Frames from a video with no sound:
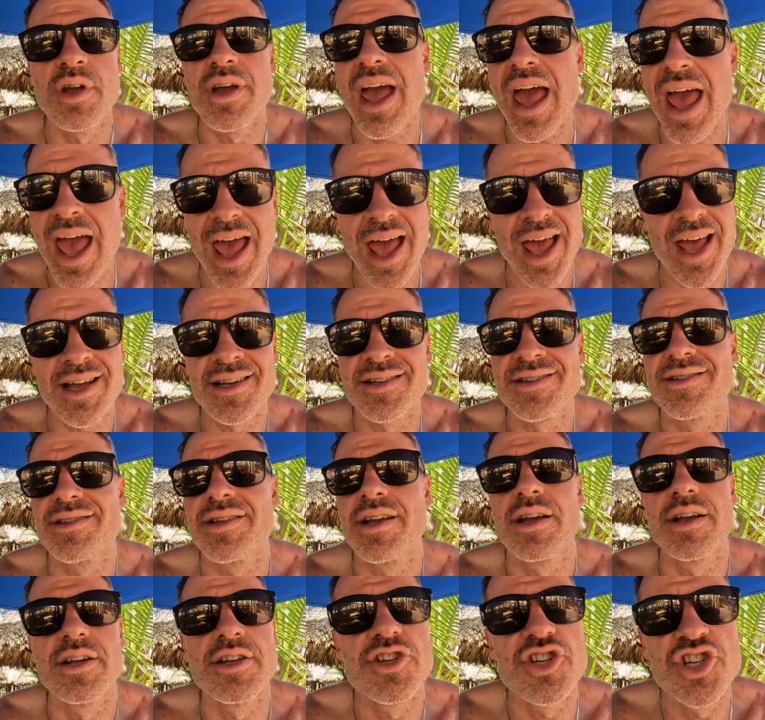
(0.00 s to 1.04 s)
eggs,
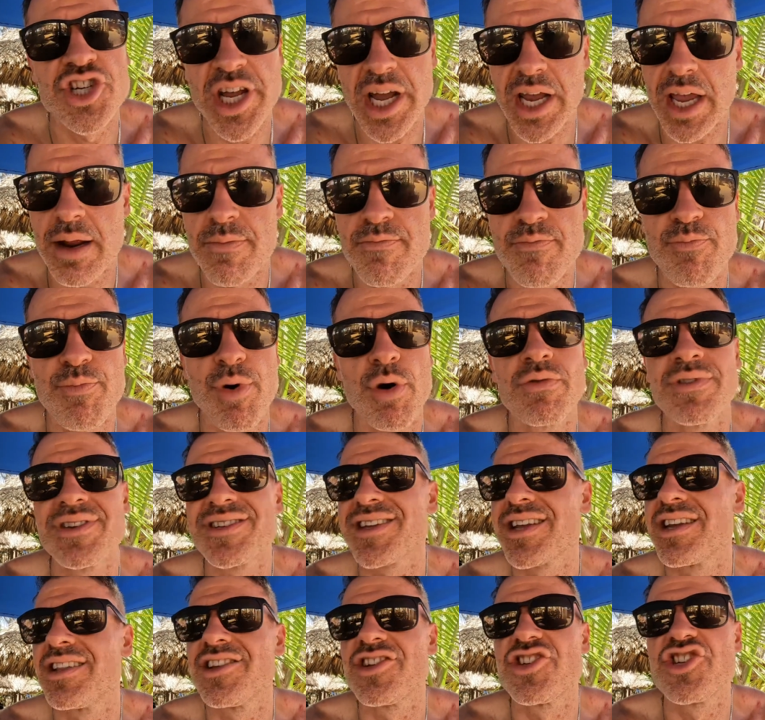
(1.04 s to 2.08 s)
chicken, boneless,
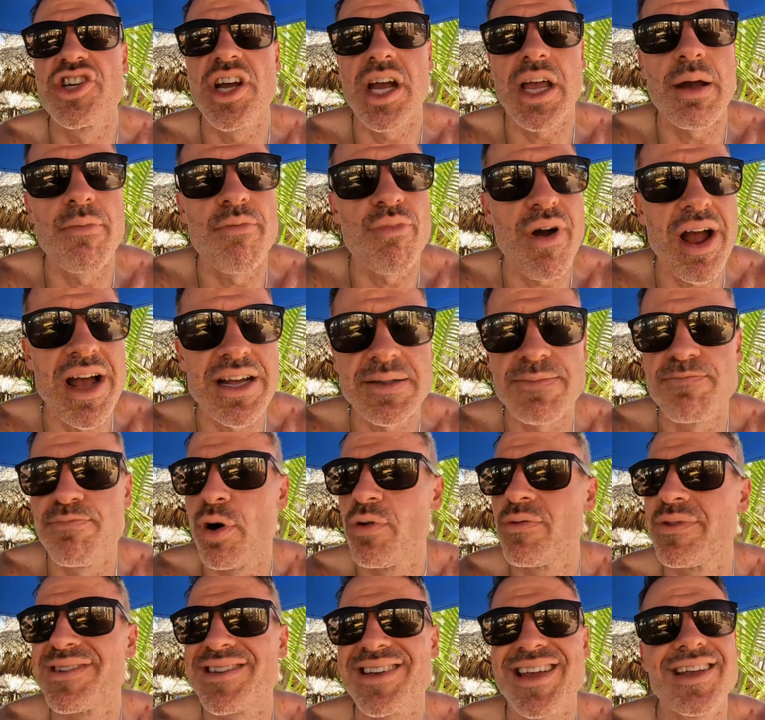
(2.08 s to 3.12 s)
skinless chicken breast,
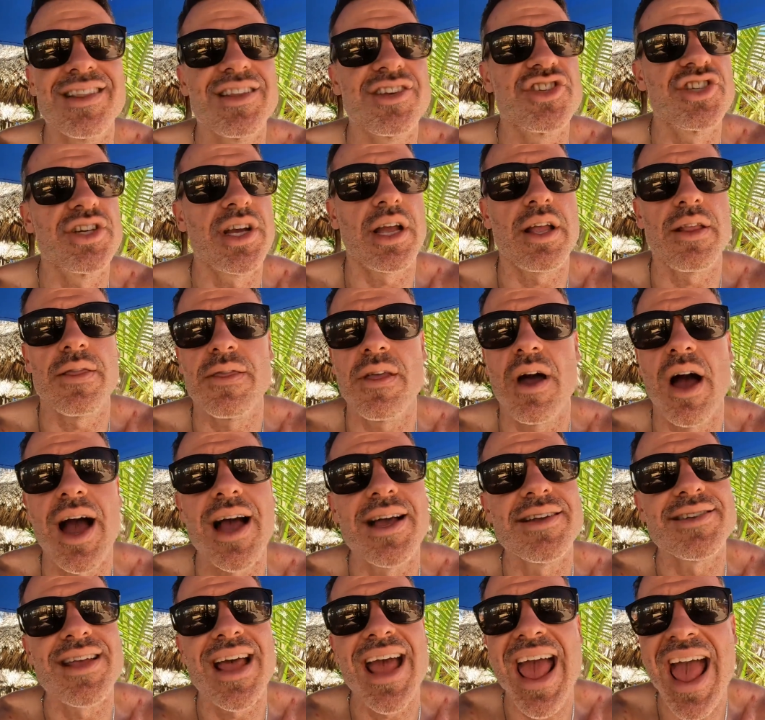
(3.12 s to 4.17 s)
boneless, skinless chicken
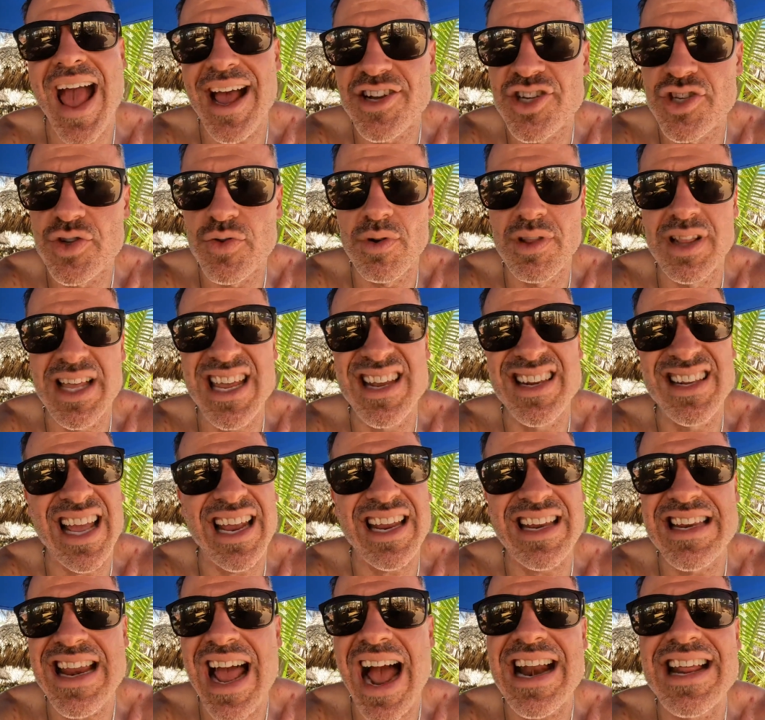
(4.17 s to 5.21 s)
thighs, extra lean, like
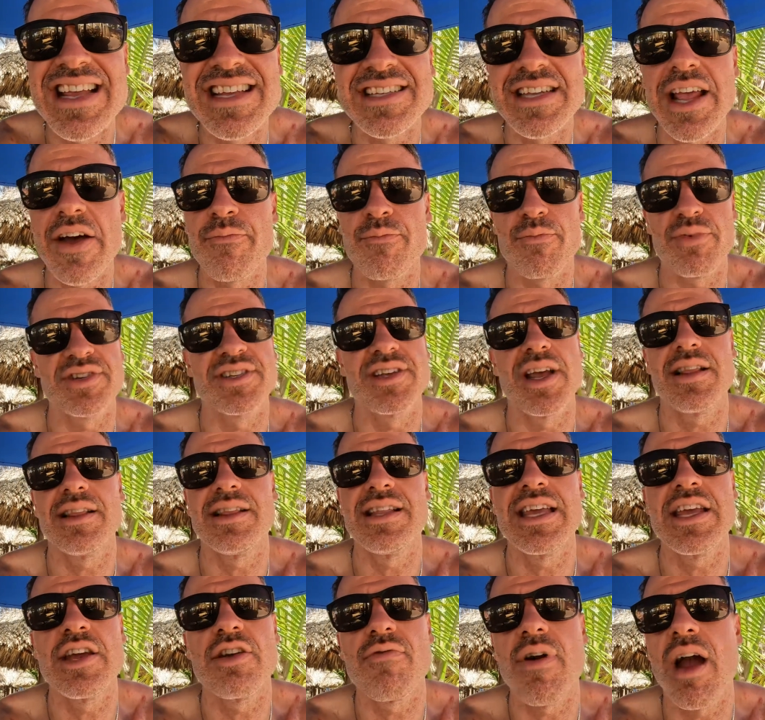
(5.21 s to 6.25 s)
97%
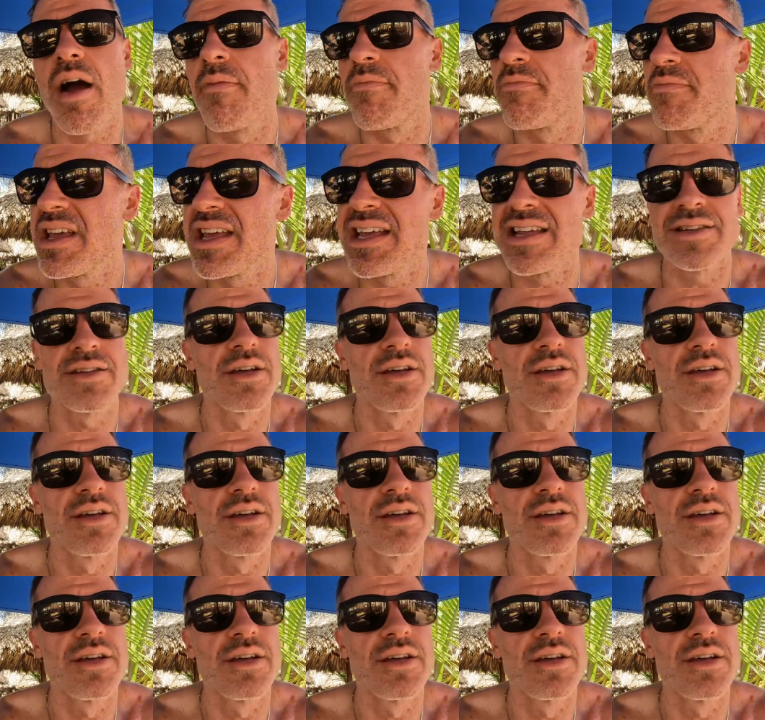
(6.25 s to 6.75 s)
lean ground meat.